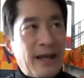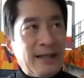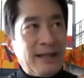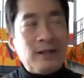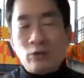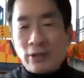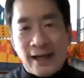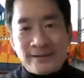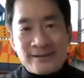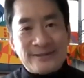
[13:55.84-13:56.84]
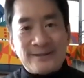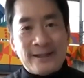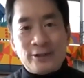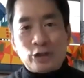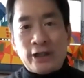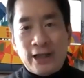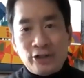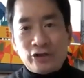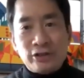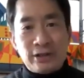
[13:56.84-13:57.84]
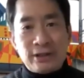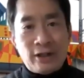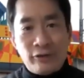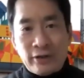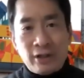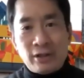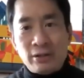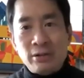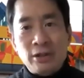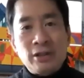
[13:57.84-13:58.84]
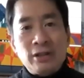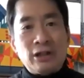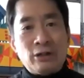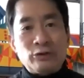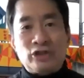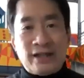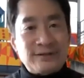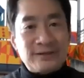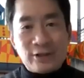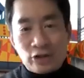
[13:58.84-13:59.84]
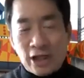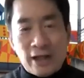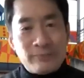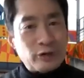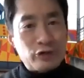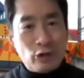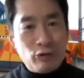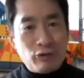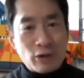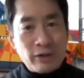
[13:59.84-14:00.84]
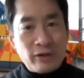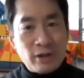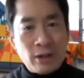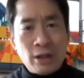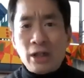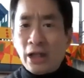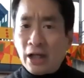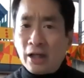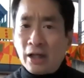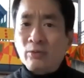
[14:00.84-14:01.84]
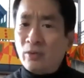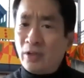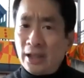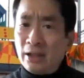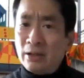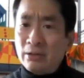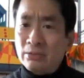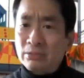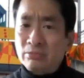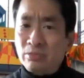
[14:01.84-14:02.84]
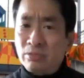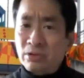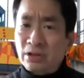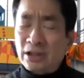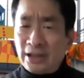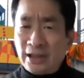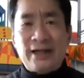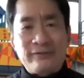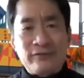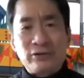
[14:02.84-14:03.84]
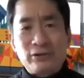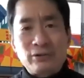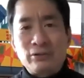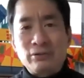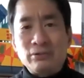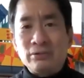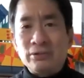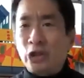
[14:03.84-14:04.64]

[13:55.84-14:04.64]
equal access to education and healthcare, you know, chances at jobs and so forth. And, well, we're going to have to, you